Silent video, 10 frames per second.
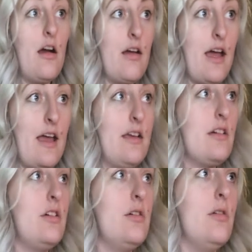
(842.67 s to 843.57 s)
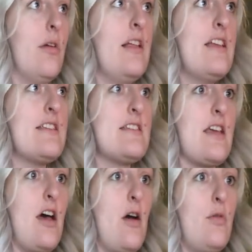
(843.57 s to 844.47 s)
Okay, cool.
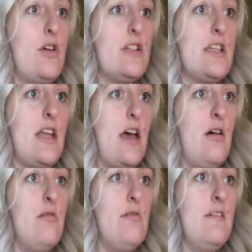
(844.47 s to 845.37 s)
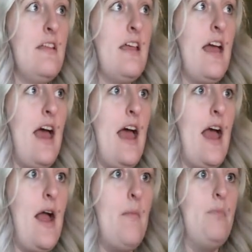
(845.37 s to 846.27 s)
So good to know.
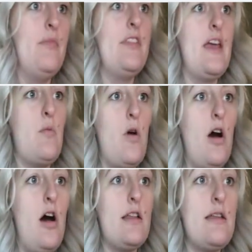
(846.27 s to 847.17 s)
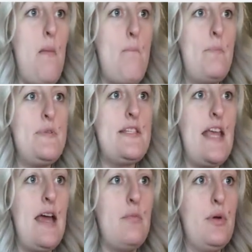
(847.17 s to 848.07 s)
Um, they want
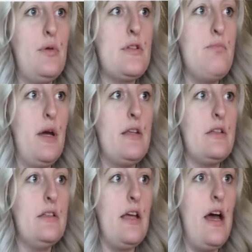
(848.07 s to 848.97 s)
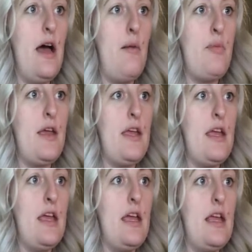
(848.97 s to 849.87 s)
samples bundled up
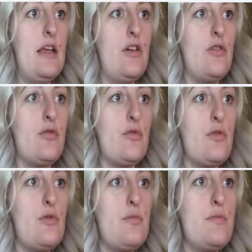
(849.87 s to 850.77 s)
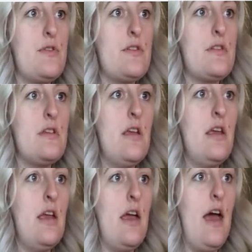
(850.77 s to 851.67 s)
in groups
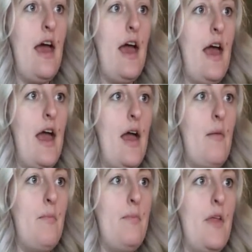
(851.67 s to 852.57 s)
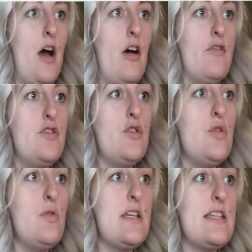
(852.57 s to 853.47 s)
um, of
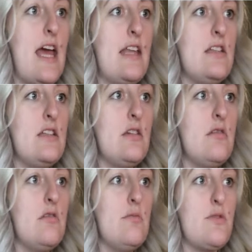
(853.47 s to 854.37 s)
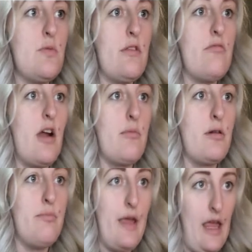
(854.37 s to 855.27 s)
two to 10 tubes with rubber
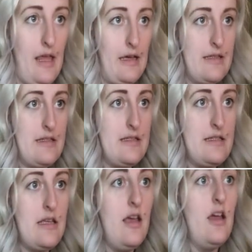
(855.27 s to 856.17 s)
bands.